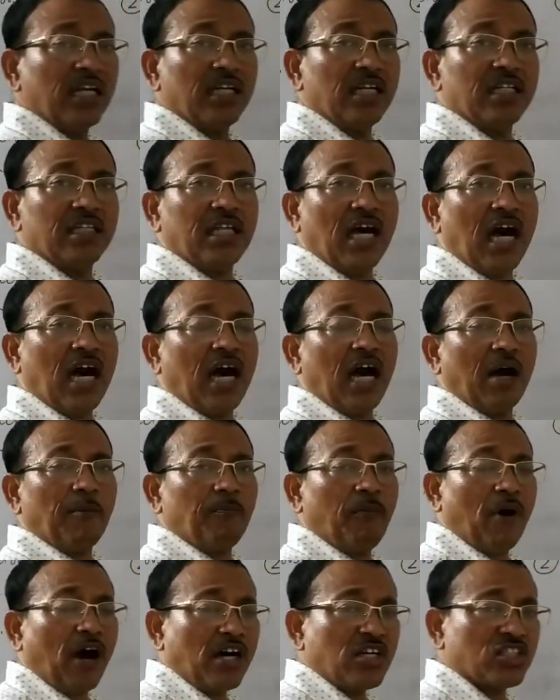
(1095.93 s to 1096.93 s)
the
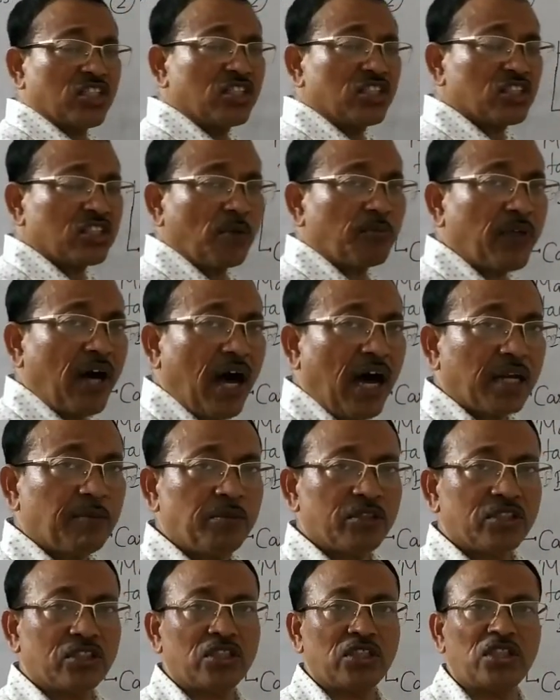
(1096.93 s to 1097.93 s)
functions of the
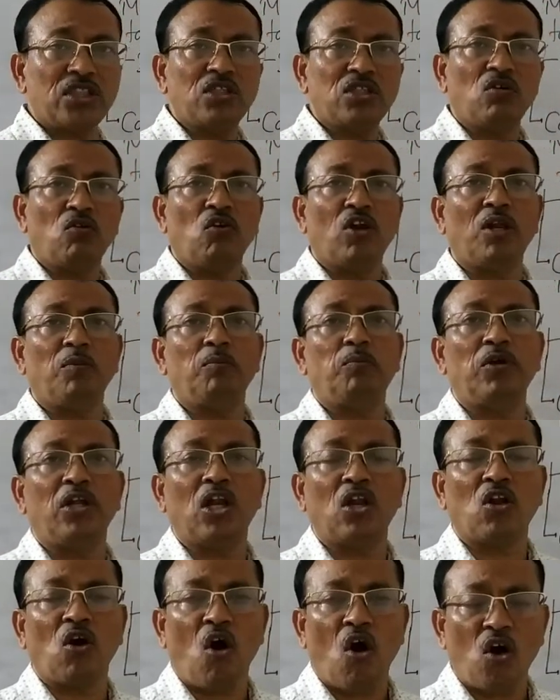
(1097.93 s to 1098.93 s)
RBC will be
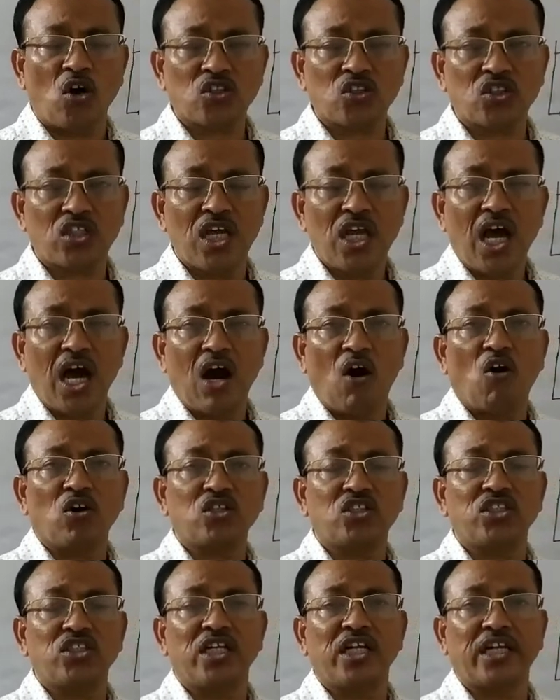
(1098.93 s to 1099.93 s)
lost.
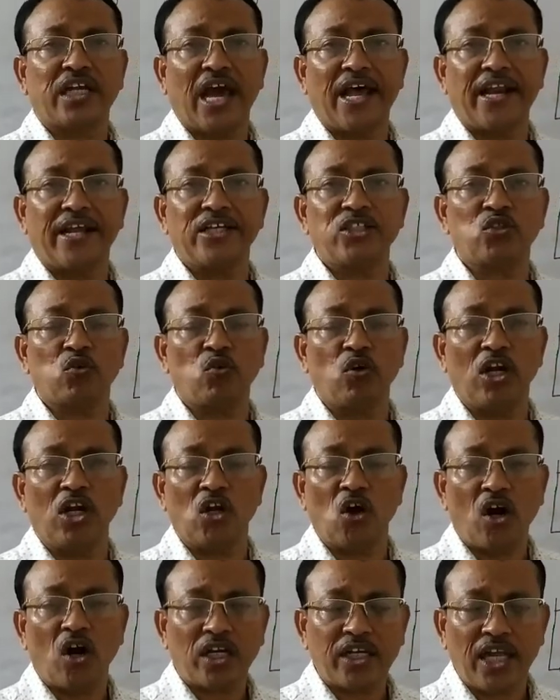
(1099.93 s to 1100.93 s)
Oxygen carriage will
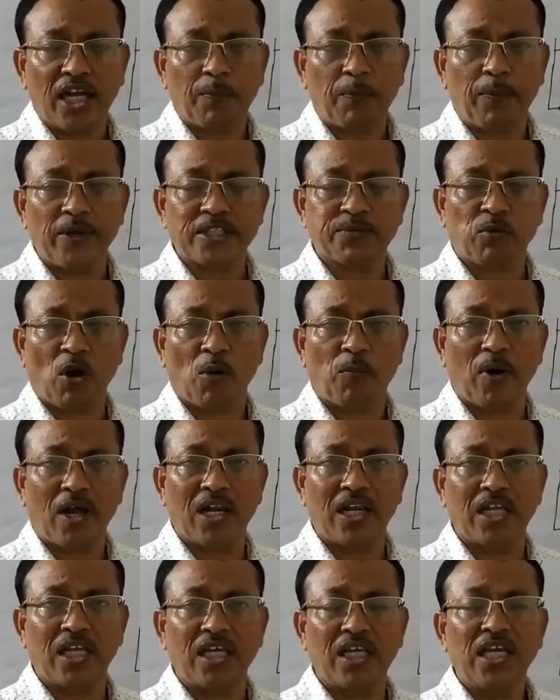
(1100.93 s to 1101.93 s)
not take place
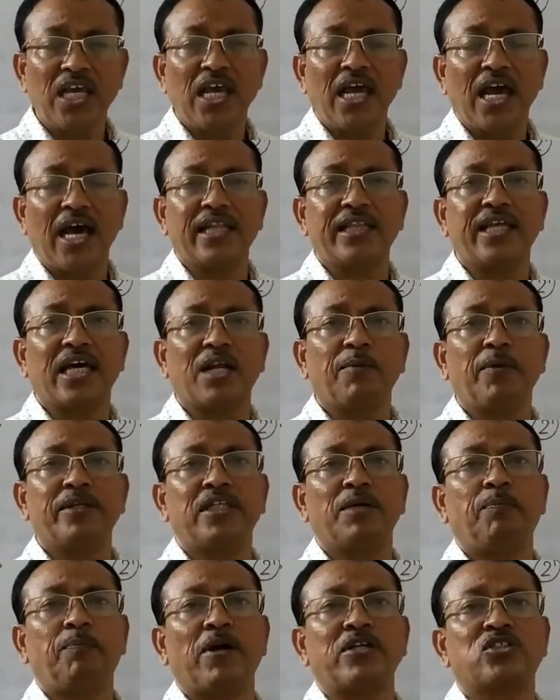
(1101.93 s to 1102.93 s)
properly, and thereby the
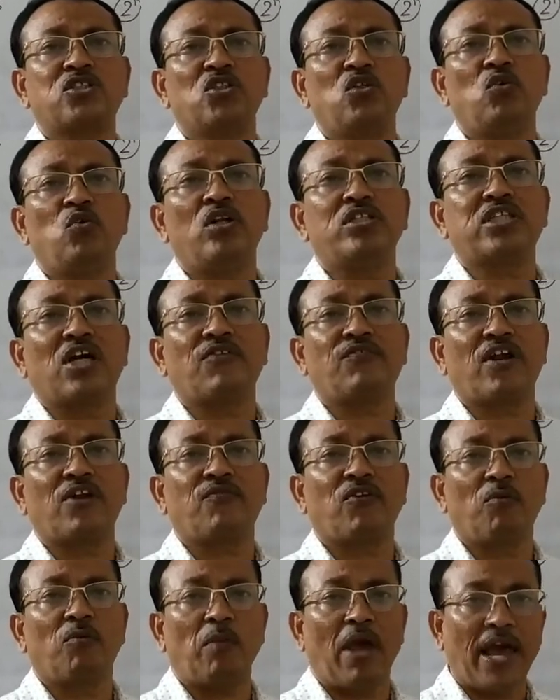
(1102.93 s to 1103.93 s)
person will suffer
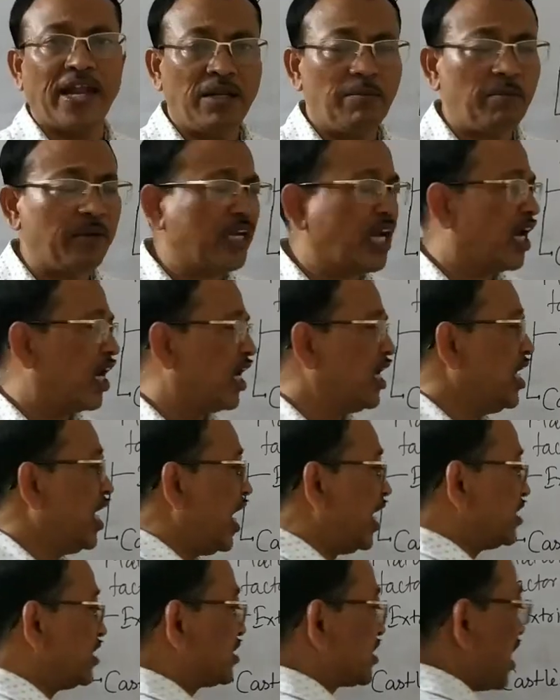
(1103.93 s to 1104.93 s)
from anemia,
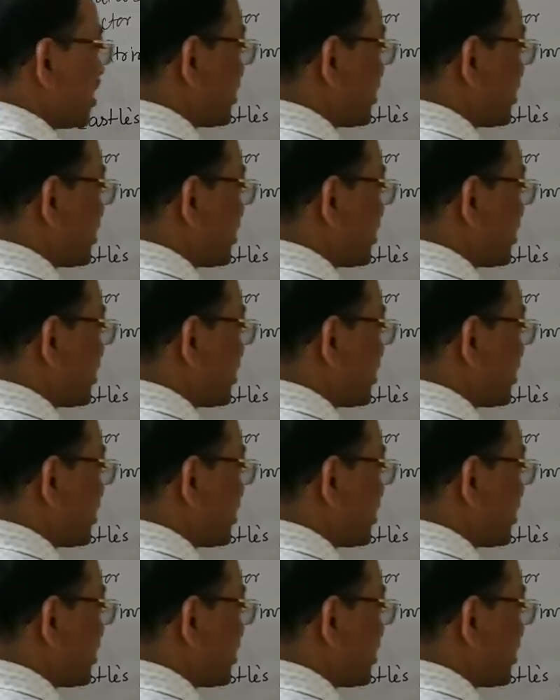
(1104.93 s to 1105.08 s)
and such